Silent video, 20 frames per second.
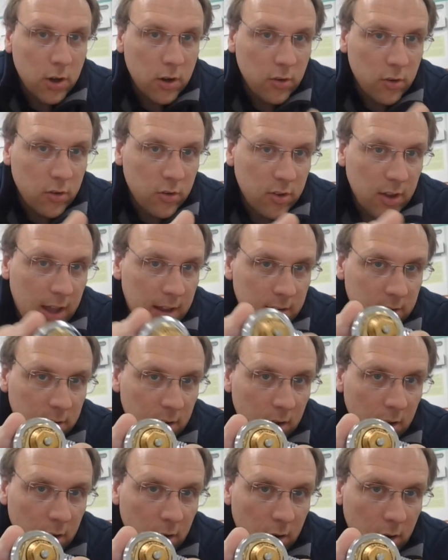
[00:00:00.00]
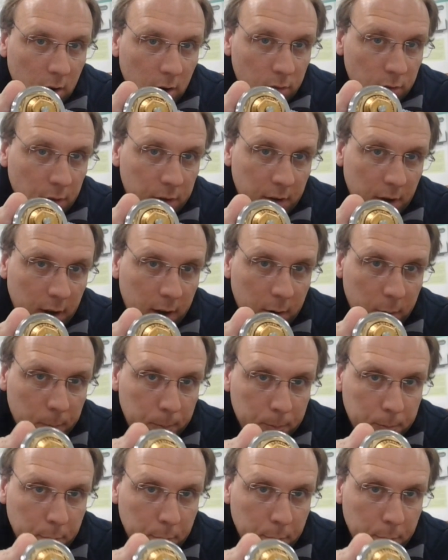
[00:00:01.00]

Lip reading: you set on the dial.